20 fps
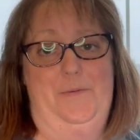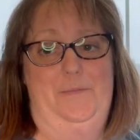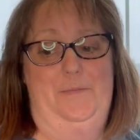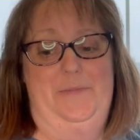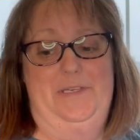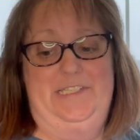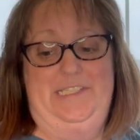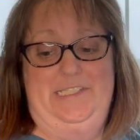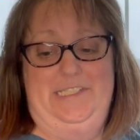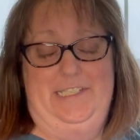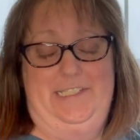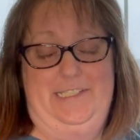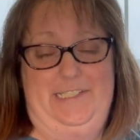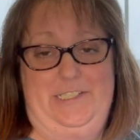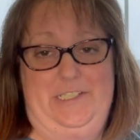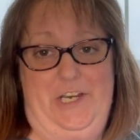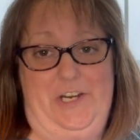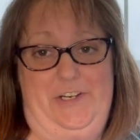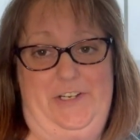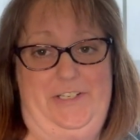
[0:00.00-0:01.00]
Misty
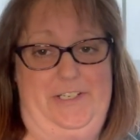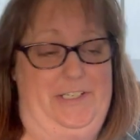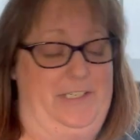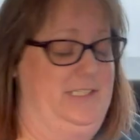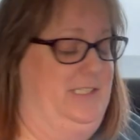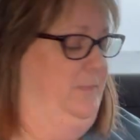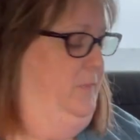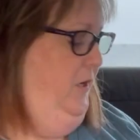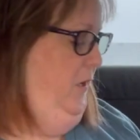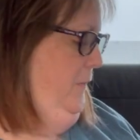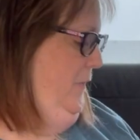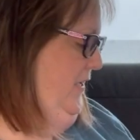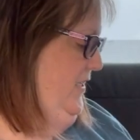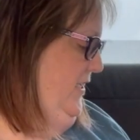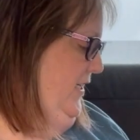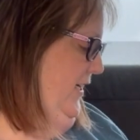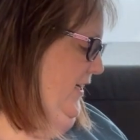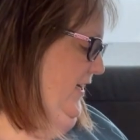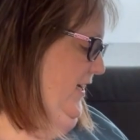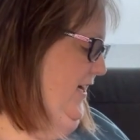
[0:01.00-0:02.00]
started
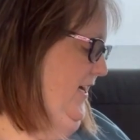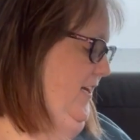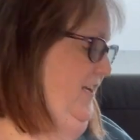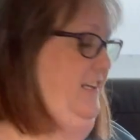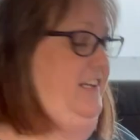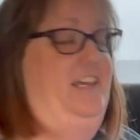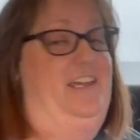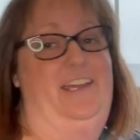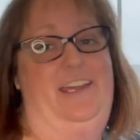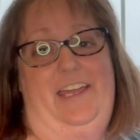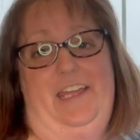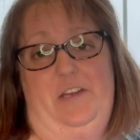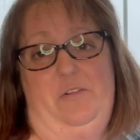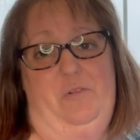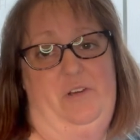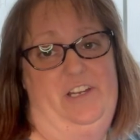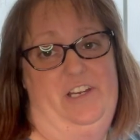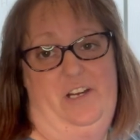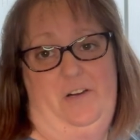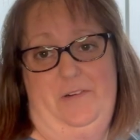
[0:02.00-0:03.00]
experimenting again, and
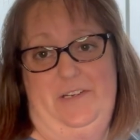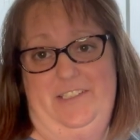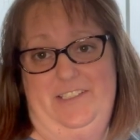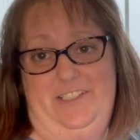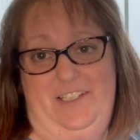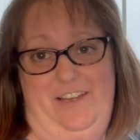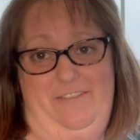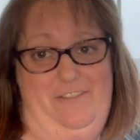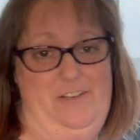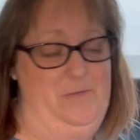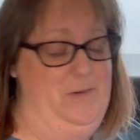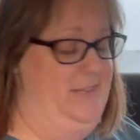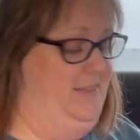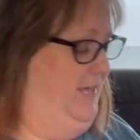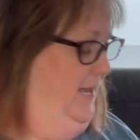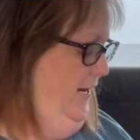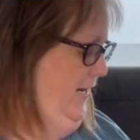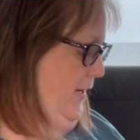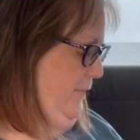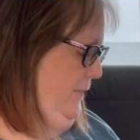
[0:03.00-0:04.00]
we always love it when
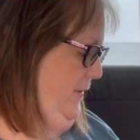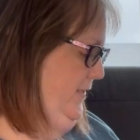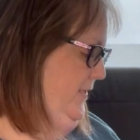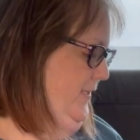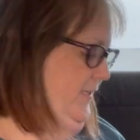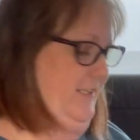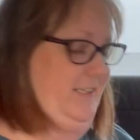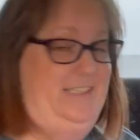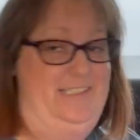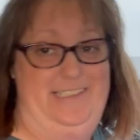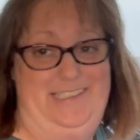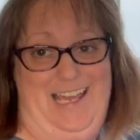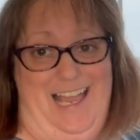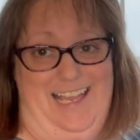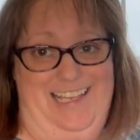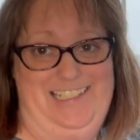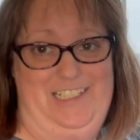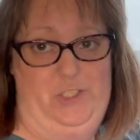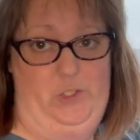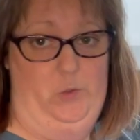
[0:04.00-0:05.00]
that happens, at least
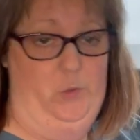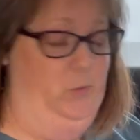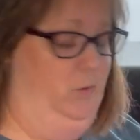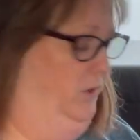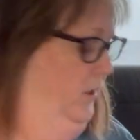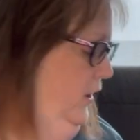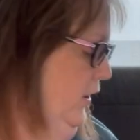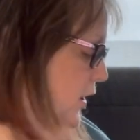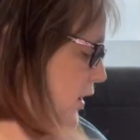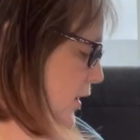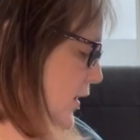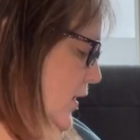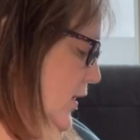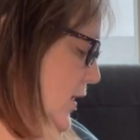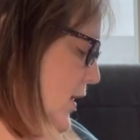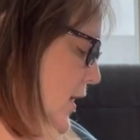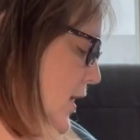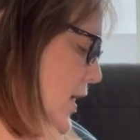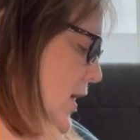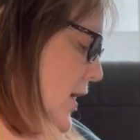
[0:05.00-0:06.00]
I do.
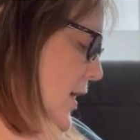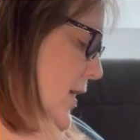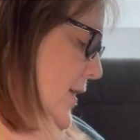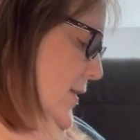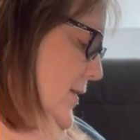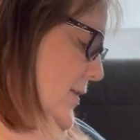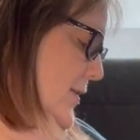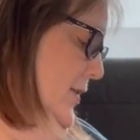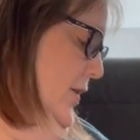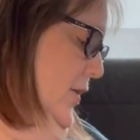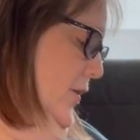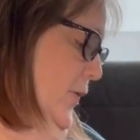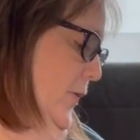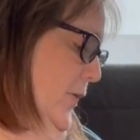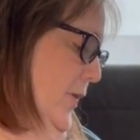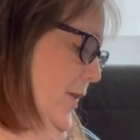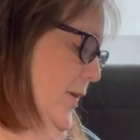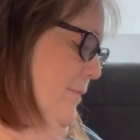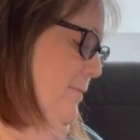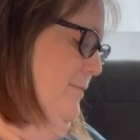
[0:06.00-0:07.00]
So
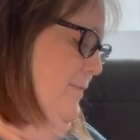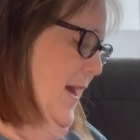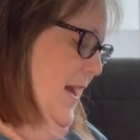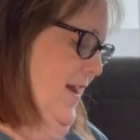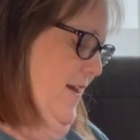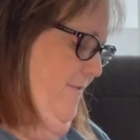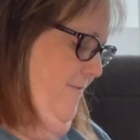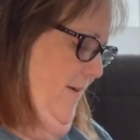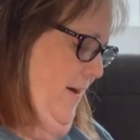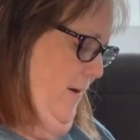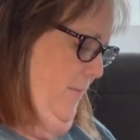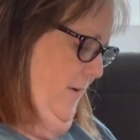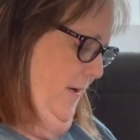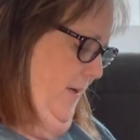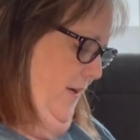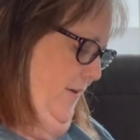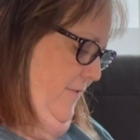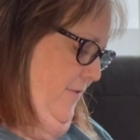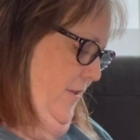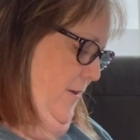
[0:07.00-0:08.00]
the May fabric
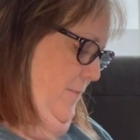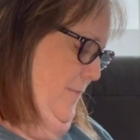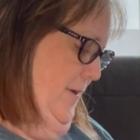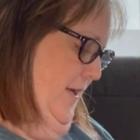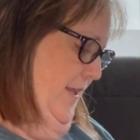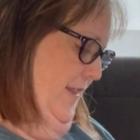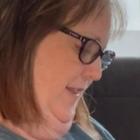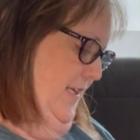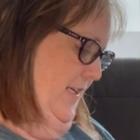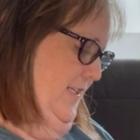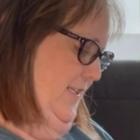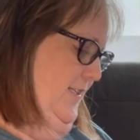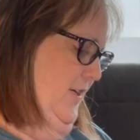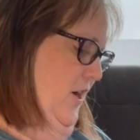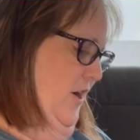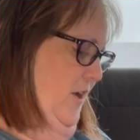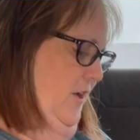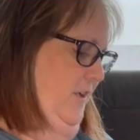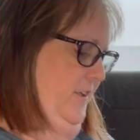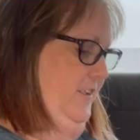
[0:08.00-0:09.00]
of the month is
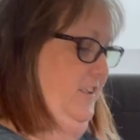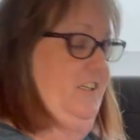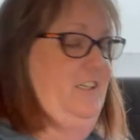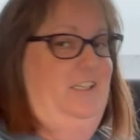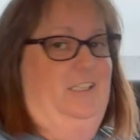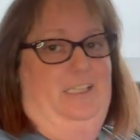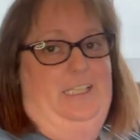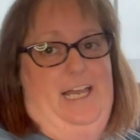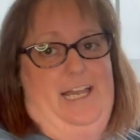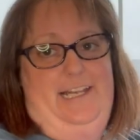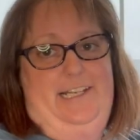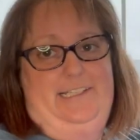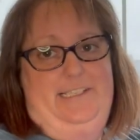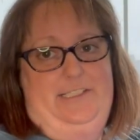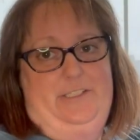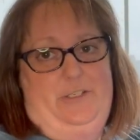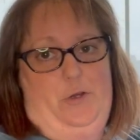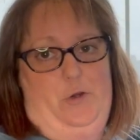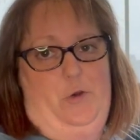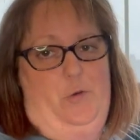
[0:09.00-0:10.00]
called
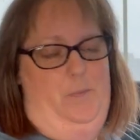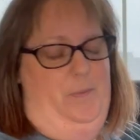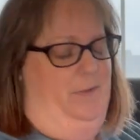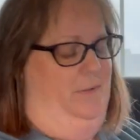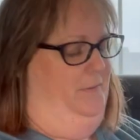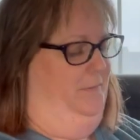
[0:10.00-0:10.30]
Kaleidoscope.